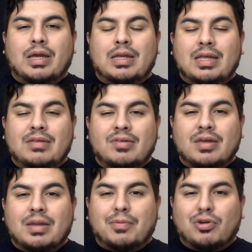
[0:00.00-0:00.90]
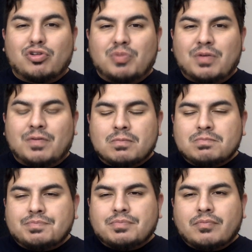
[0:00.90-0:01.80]
And he's looking at Mark
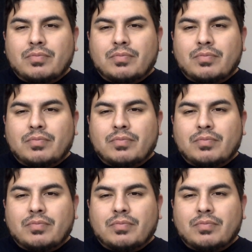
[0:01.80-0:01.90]
Smith,